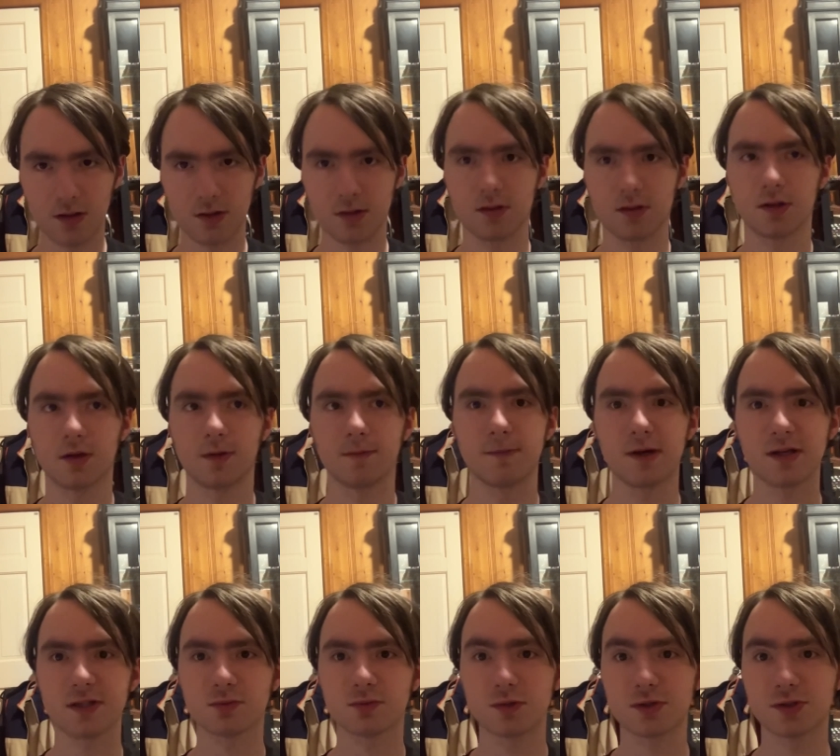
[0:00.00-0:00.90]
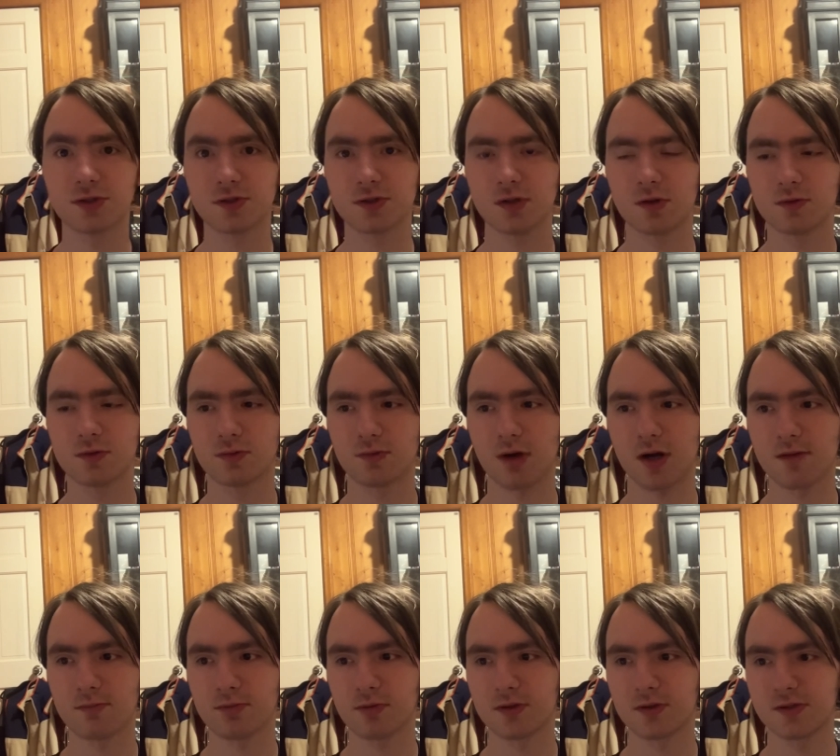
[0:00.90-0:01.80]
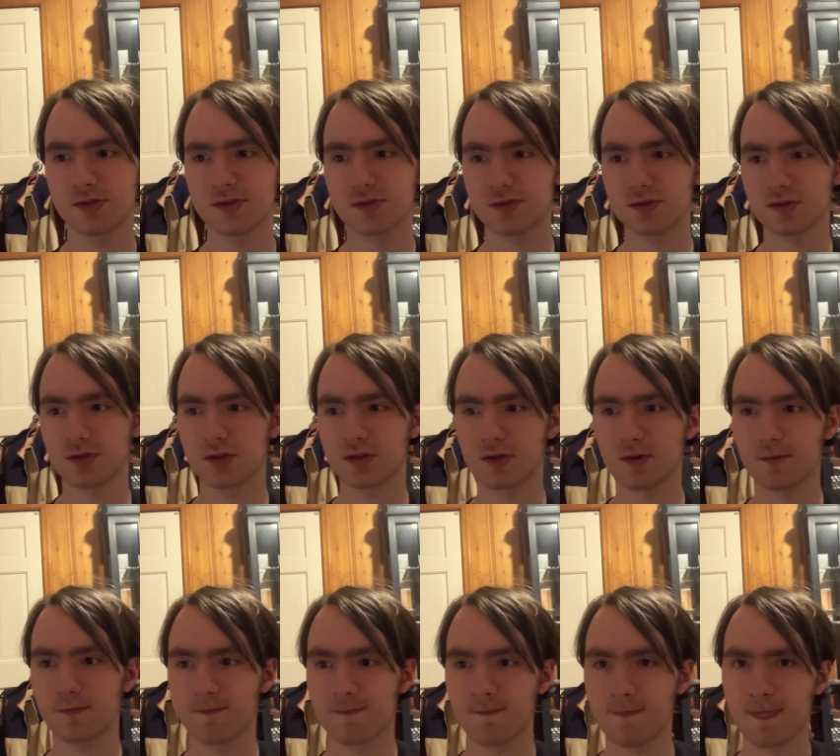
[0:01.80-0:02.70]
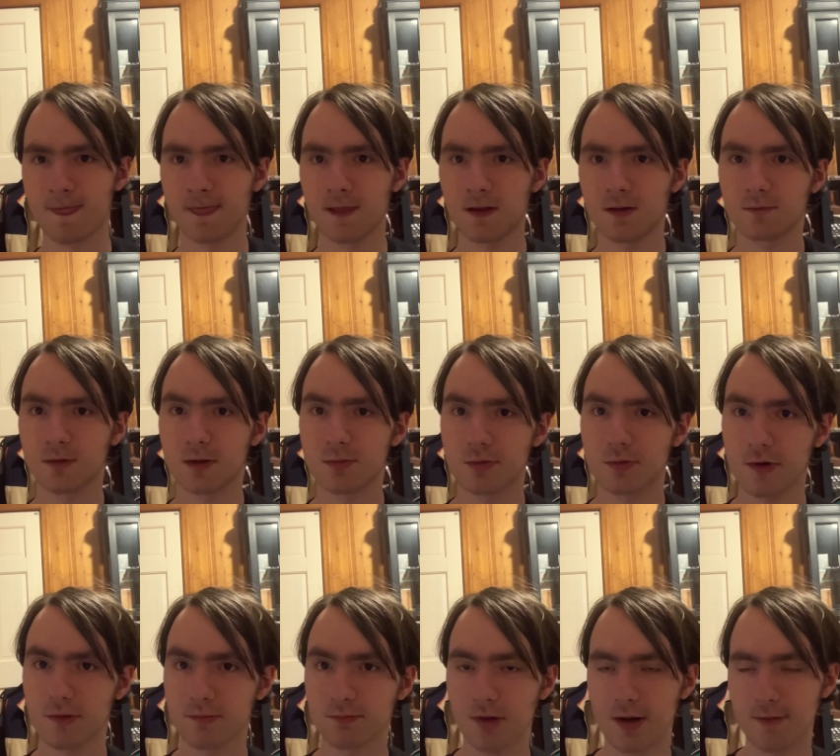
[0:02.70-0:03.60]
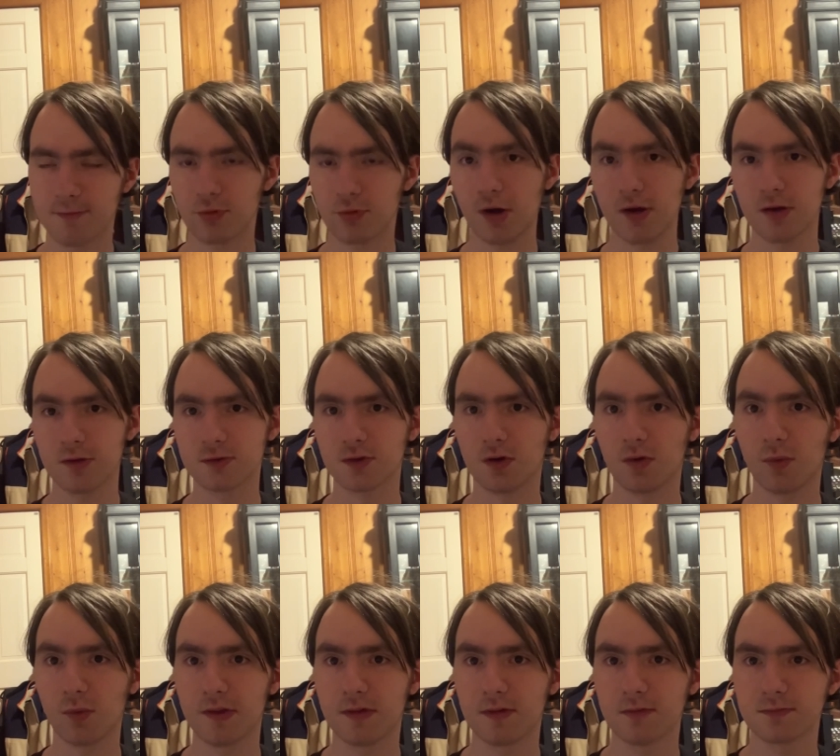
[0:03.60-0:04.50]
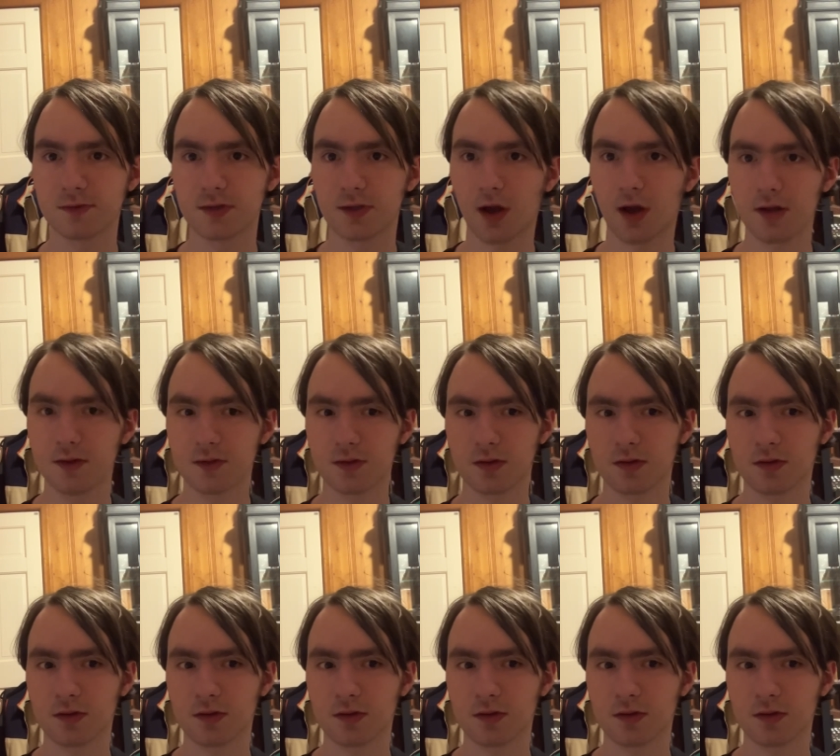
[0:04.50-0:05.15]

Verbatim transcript: uh, best wishes go to Ryan Preece. Uh, my, pr my prayers are with him tonight,